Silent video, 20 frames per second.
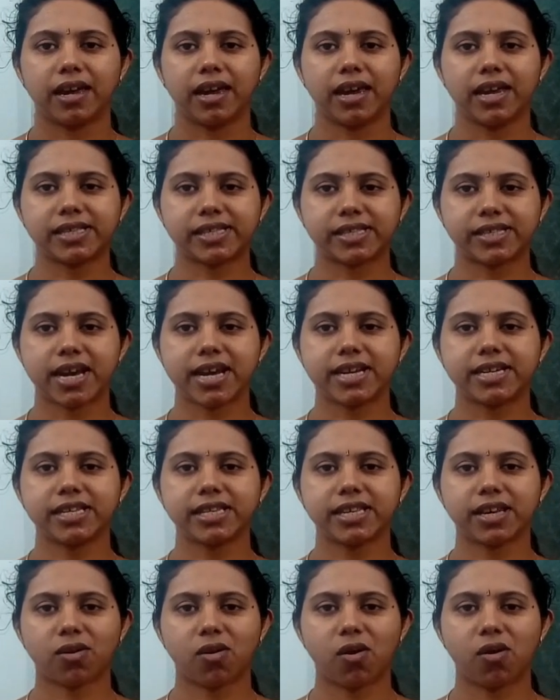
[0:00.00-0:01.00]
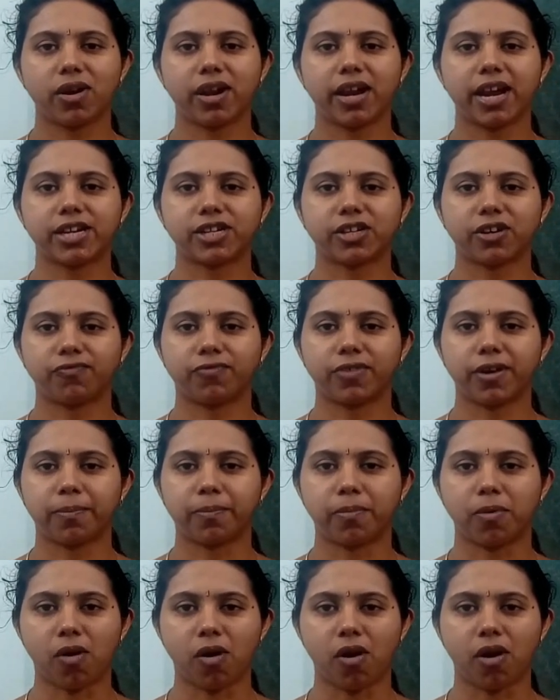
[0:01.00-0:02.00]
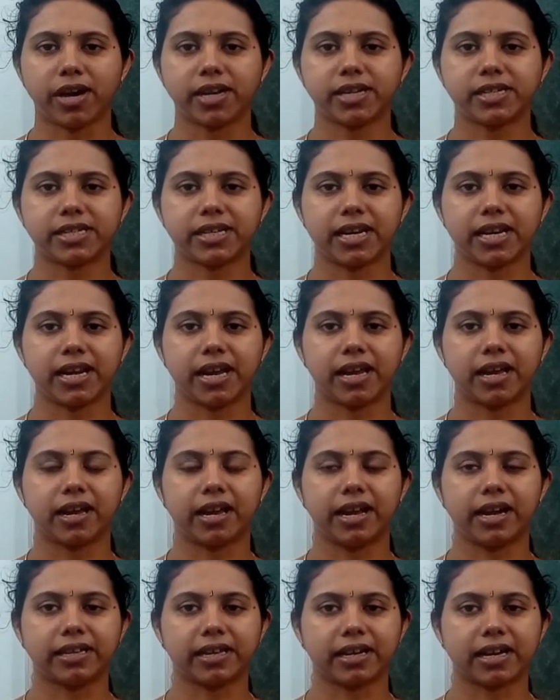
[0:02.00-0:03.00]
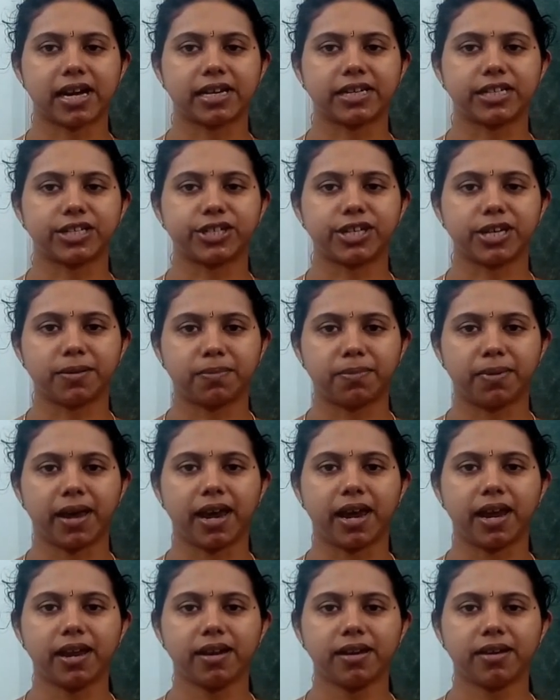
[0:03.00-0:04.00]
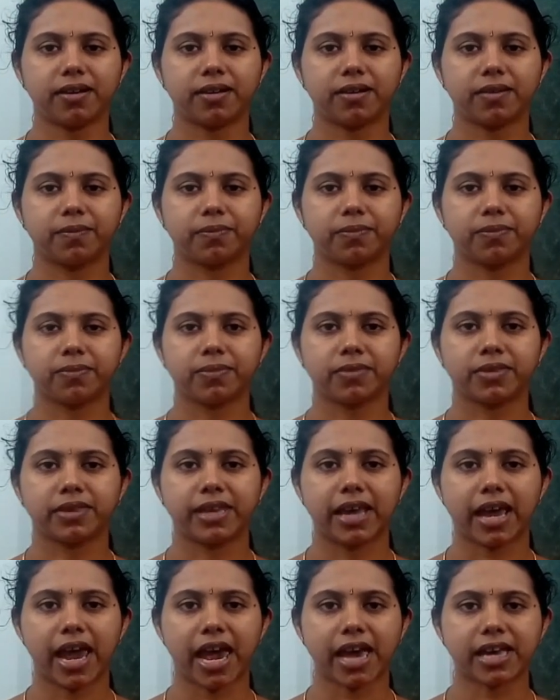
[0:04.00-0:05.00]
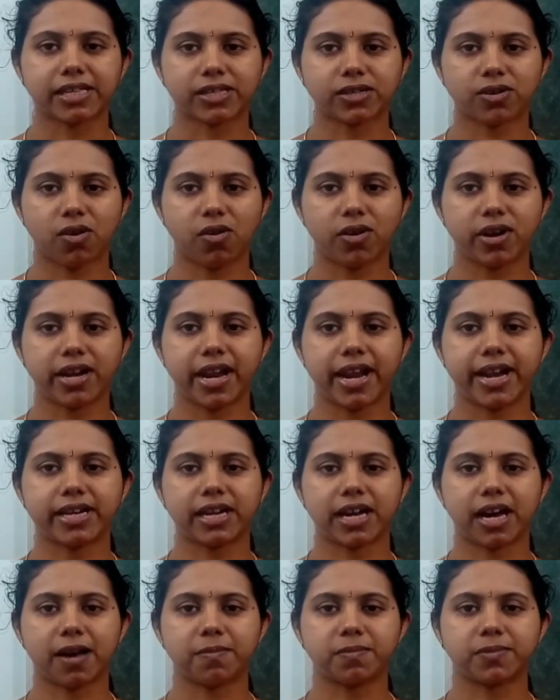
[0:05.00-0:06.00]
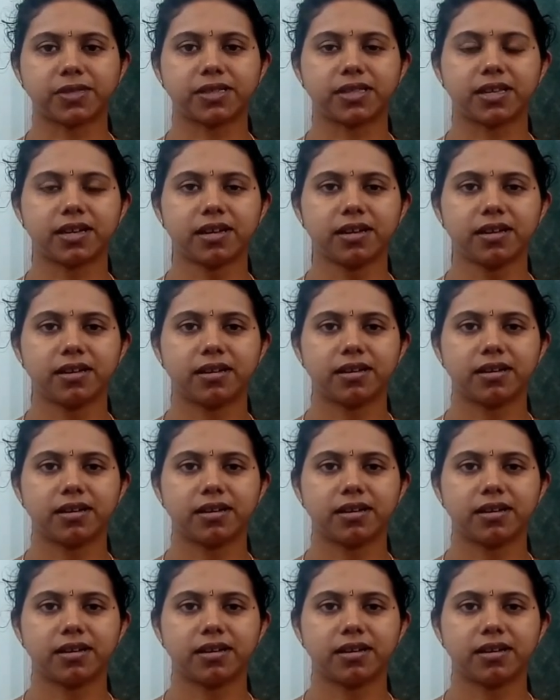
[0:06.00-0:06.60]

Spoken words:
In stating the coordinate of a point in the Cartesian plane, the x coordinate comes the